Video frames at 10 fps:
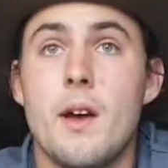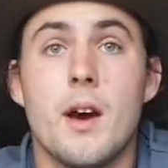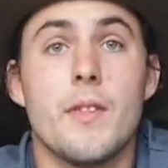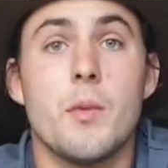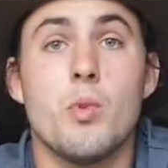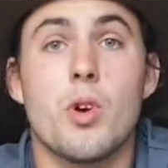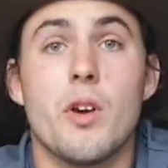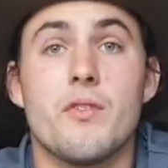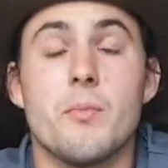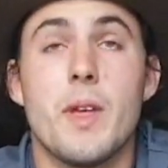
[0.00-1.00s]
then we'll go
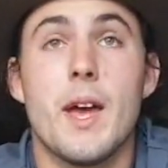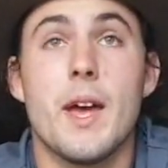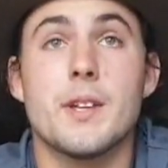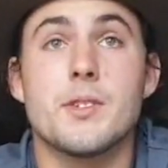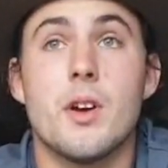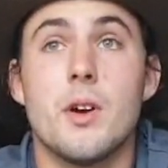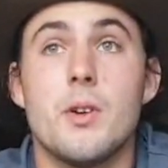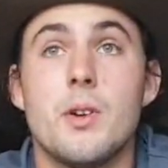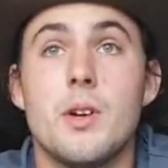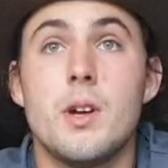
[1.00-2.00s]
from there.
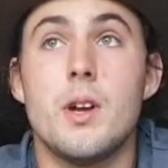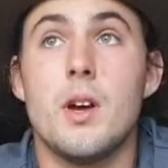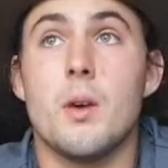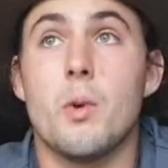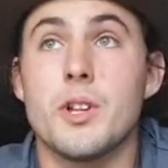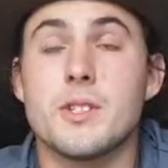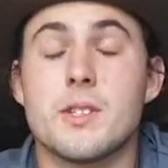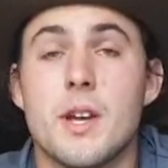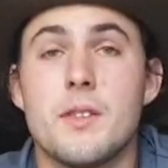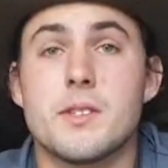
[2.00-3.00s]
So I wanted to
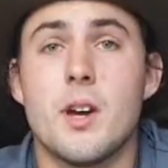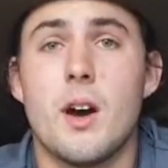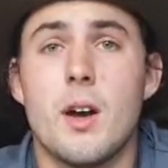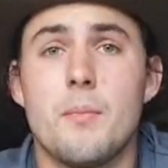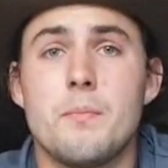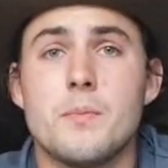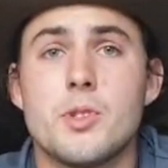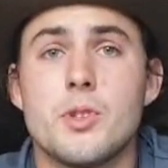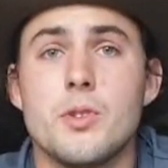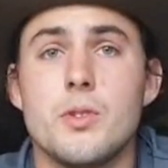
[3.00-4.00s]
take the time
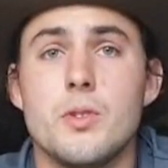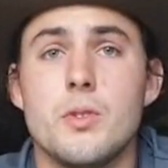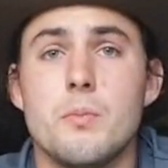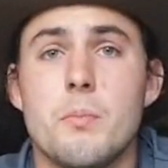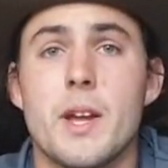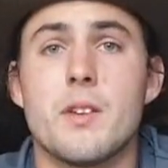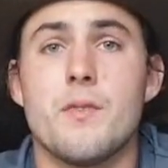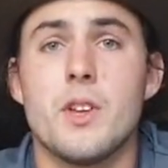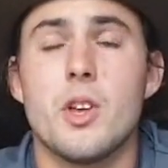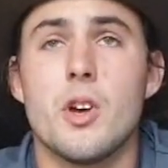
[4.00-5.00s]
to make a
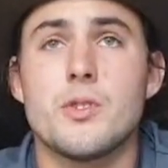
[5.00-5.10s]
video